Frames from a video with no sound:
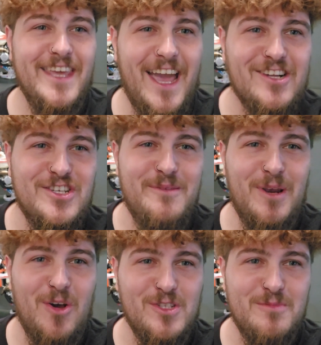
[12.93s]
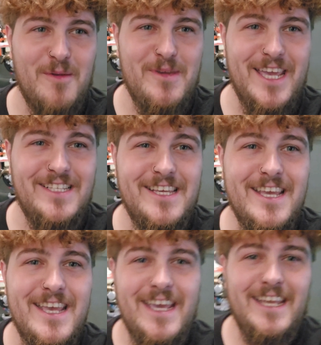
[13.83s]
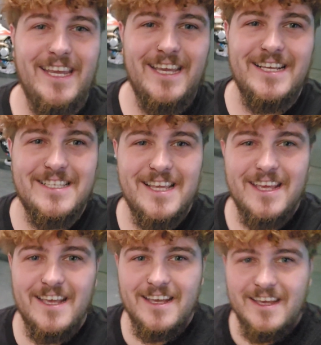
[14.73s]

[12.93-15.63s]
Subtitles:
they actually belong to my mate. It is